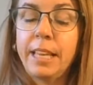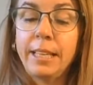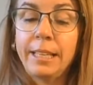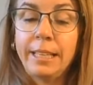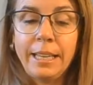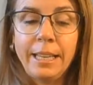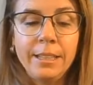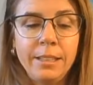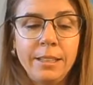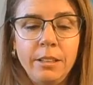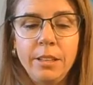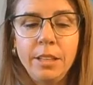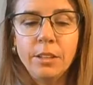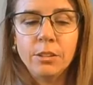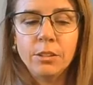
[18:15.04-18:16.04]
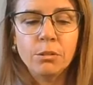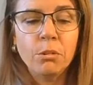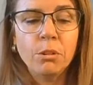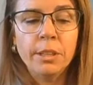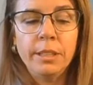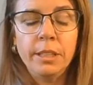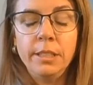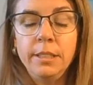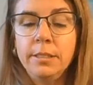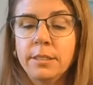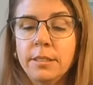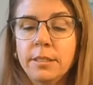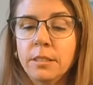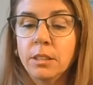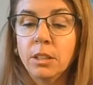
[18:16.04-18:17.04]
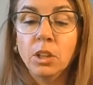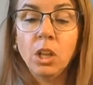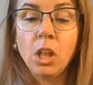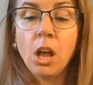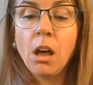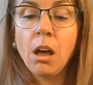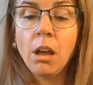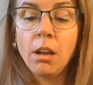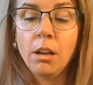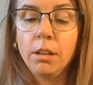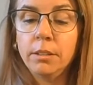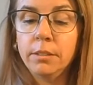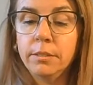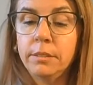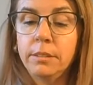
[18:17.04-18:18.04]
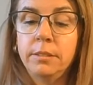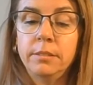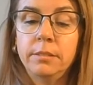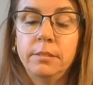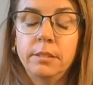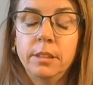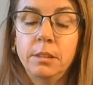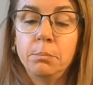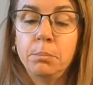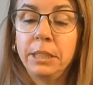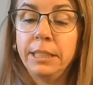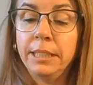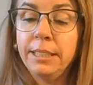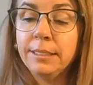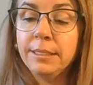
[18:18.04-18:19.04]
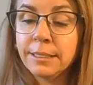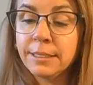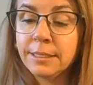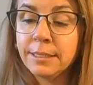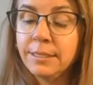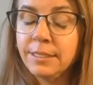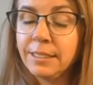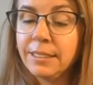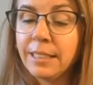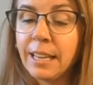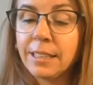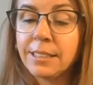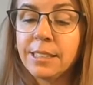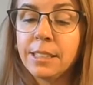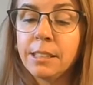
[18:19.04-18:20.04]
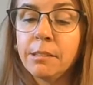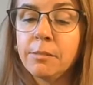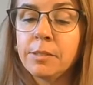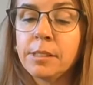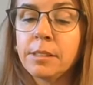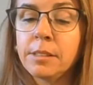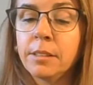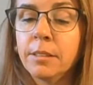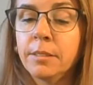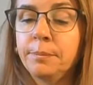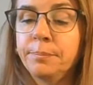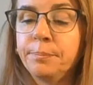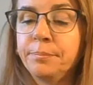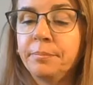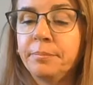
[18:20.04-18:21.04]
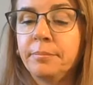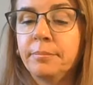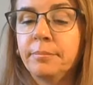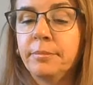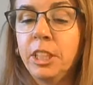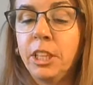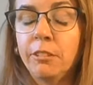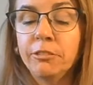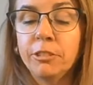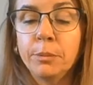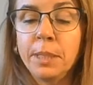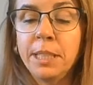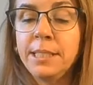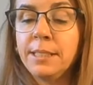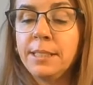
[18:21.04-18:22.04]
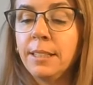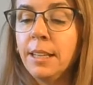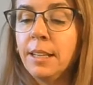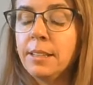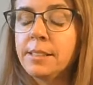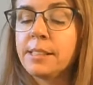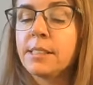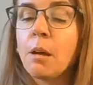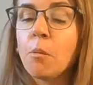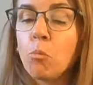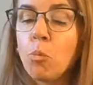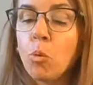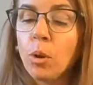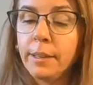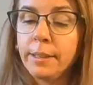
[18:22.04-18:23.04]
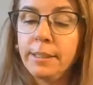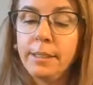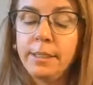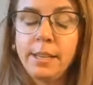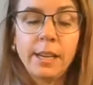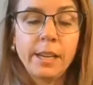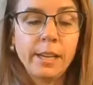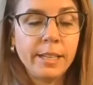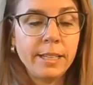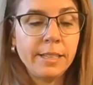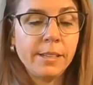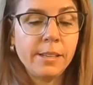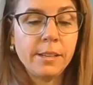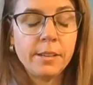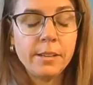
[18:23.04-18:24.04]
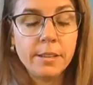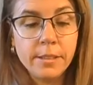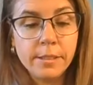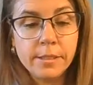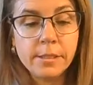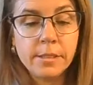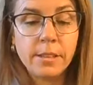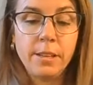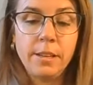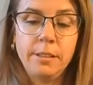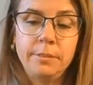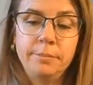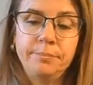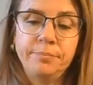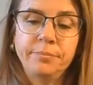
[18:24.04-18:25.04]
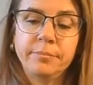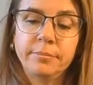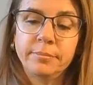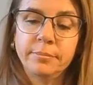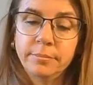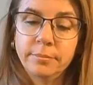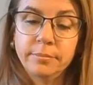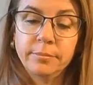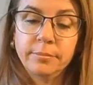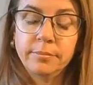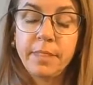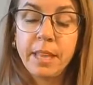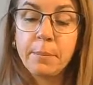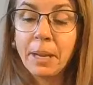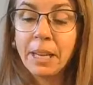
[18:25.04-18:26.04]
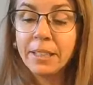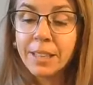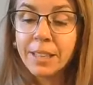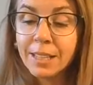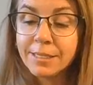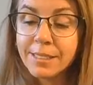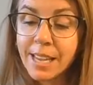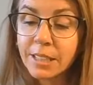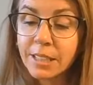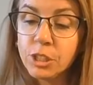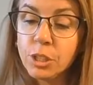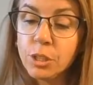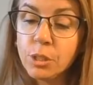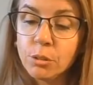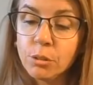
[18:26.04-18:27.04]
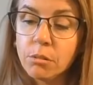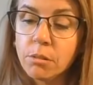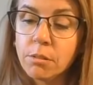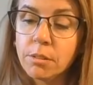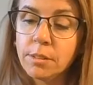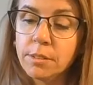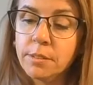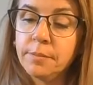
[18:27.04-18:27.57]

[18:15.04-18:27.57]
again, the authorities, the law, police, detectives, government, someone uh, is um, they might contact you.